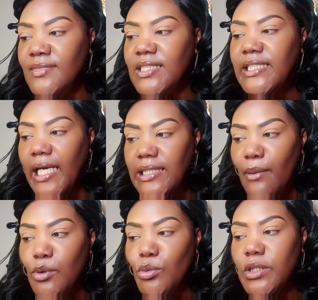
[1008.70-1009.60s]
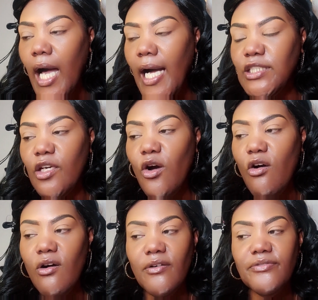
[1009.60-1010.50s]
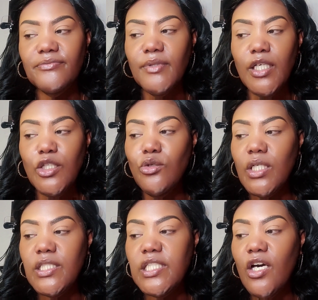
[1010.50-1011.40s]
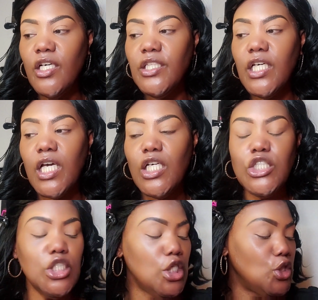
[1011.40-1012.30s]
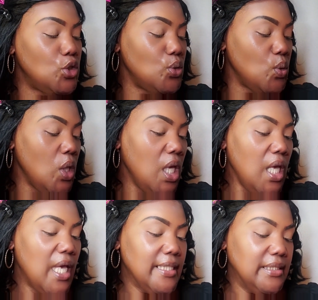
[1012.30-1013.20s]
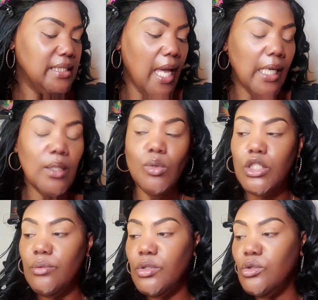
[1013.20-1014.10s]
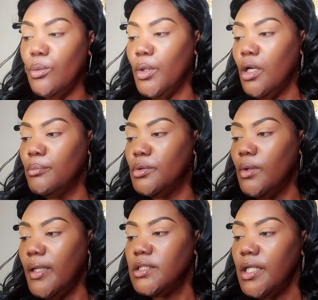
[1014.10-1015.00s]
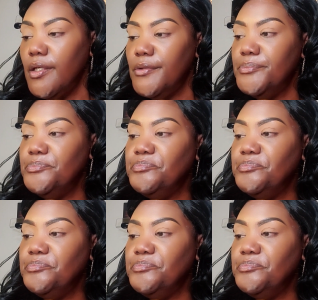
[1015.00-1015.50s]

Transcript: Take that blue eyeshadow off. Honey, you couldn't tell her nothing because she knew exactly what she was doing with her blue eyeshadow.